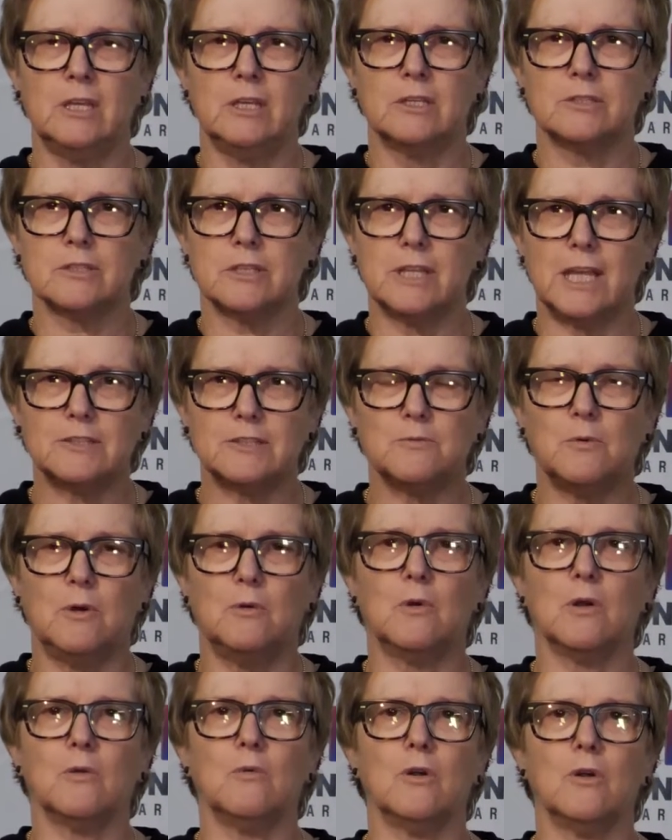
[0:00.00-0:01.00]
So that's
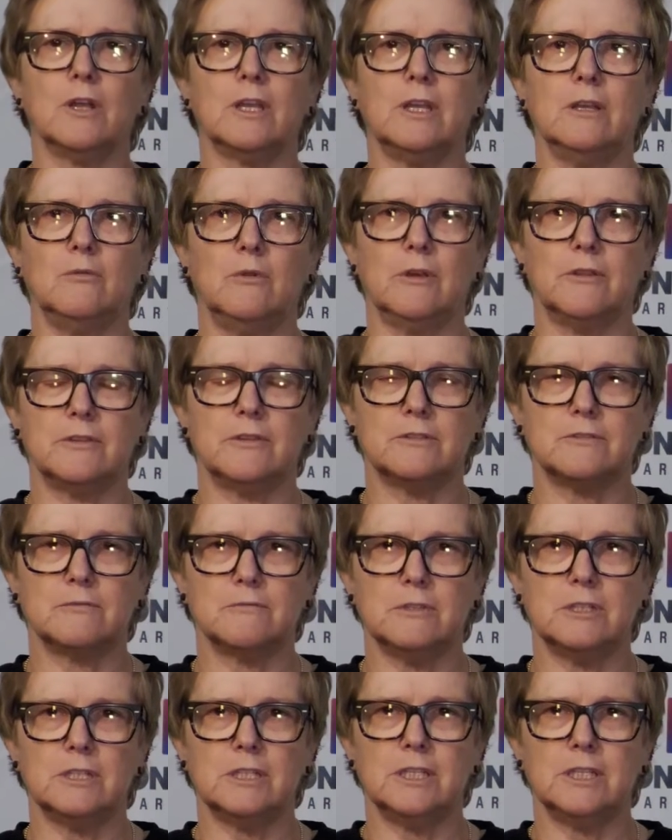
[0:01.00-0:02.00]
what we're working with, is
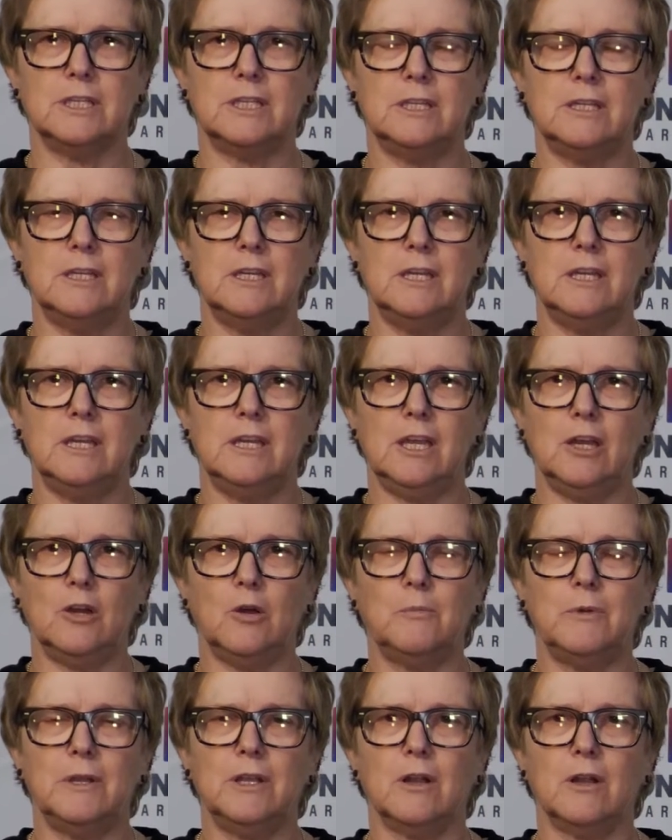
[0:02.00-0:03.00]
really
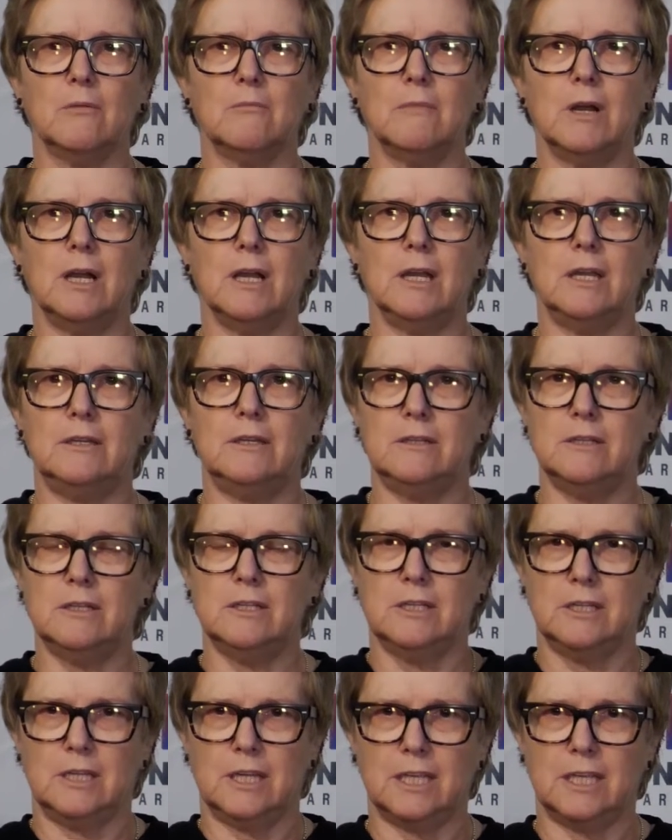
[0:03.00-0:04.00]
helping our mind,
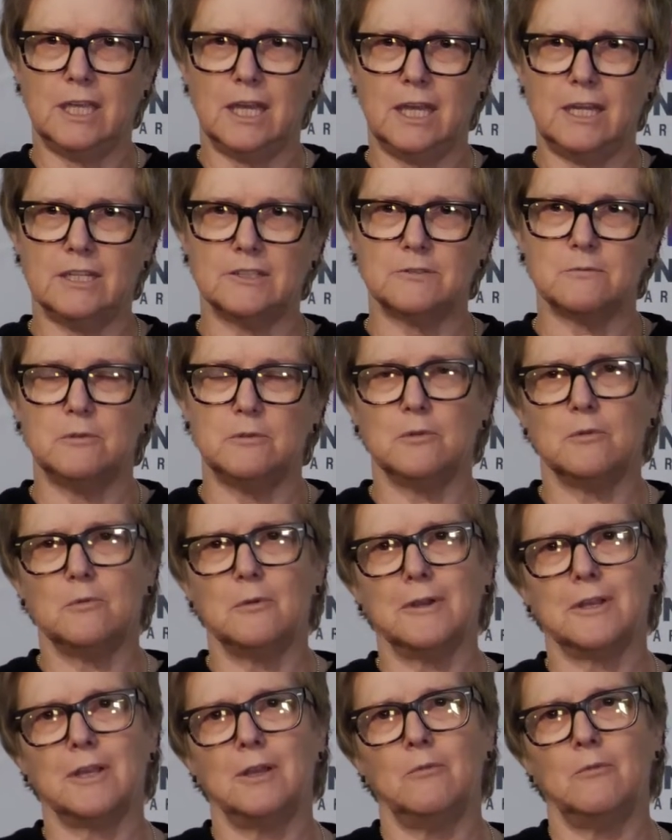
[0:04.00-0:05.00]
again, as we were
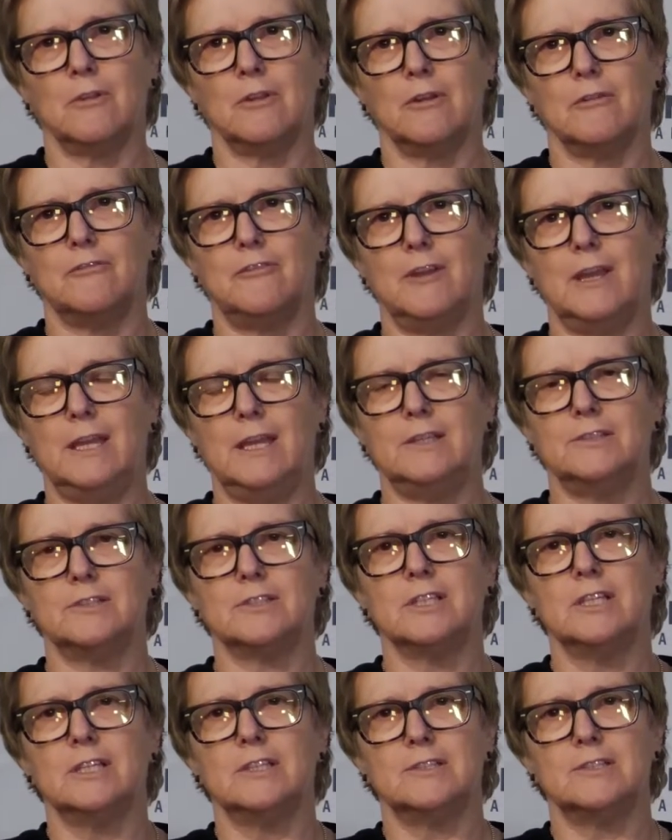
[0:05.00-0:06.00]
working with our
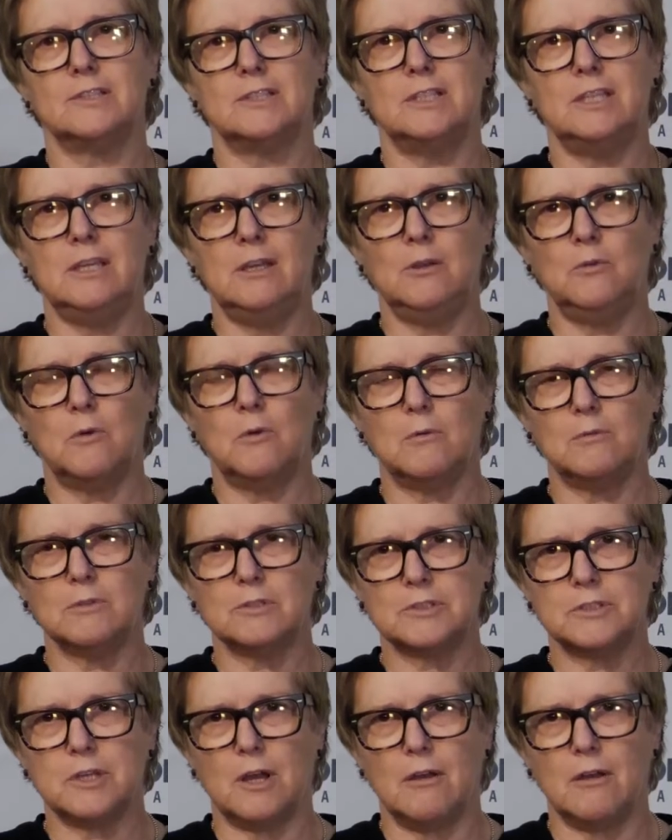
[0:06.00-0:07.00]
face, seeing what will
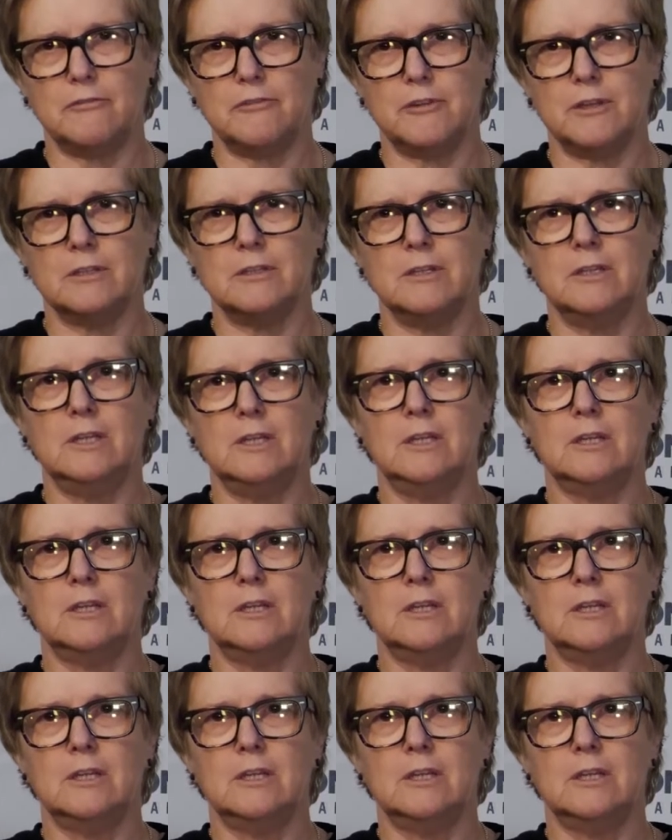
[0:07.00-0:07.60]
soften,